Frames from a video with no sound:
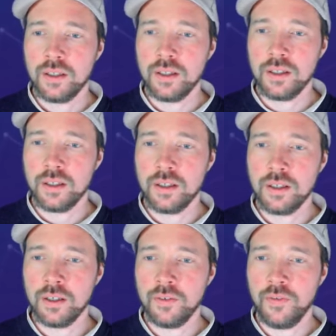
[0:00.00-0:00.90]

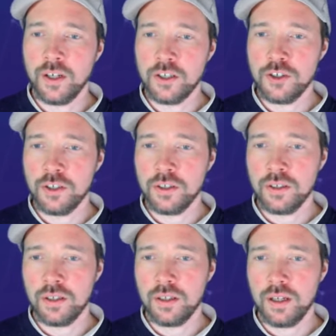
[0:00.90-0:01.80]
the function
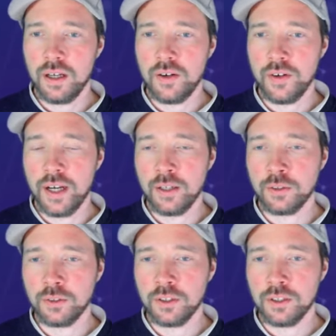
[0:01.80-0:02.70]

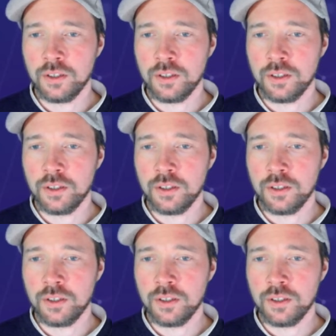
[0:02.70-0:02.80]
around